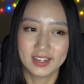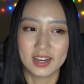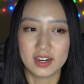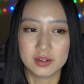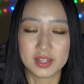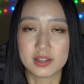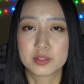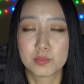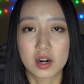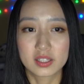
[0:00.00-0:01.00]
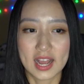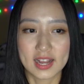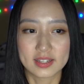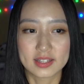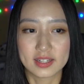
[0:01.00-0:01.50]
It's marked
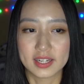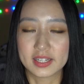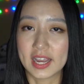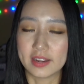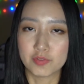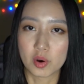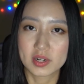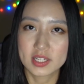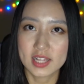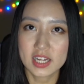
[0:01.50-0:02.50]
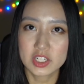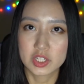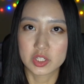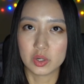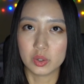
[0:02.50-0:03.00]
as like a /,
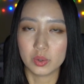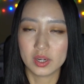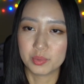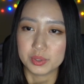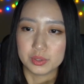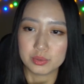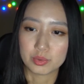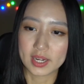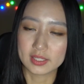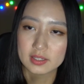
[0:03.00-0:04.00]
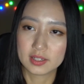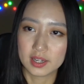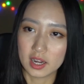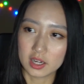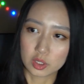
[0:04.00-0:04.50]
so when you write
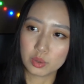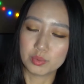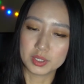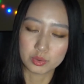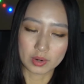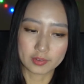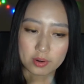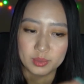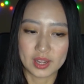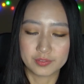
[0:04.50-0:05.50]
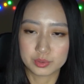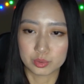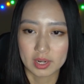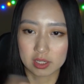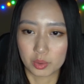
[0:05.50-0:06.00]
from left to
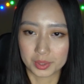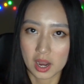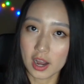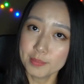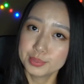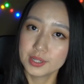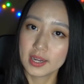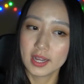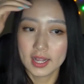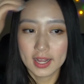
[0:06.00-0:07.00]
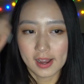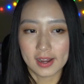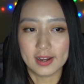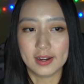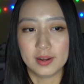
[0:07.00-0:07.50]
right going up
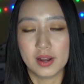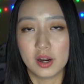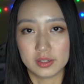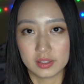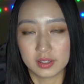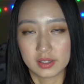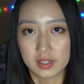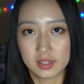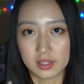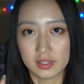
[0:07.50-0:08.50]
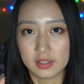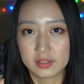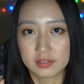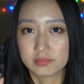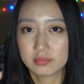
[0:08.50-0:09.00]
on
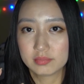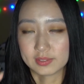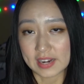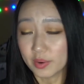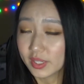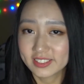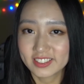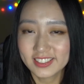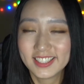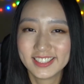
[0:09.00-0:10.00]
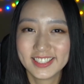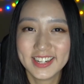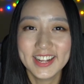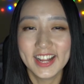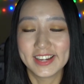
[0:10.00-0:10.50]
the vowel letter,
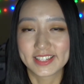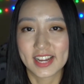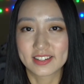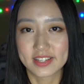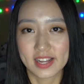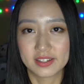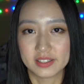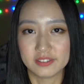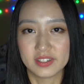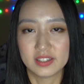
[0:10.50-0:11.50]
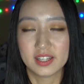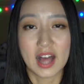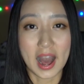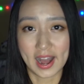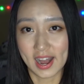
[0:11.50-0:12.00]
and it has a sound of
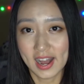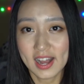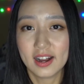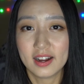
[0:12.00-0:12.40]
ah.